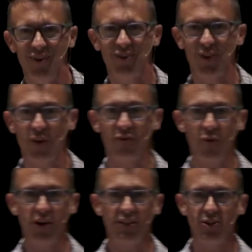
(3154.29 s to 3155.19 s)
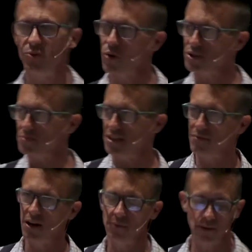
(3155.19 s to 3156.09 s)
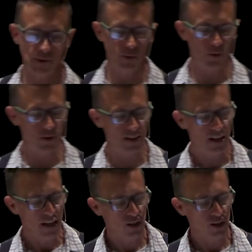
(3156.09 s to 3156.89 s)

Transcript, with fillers: Psalm 42, worship team, come up. I want to read.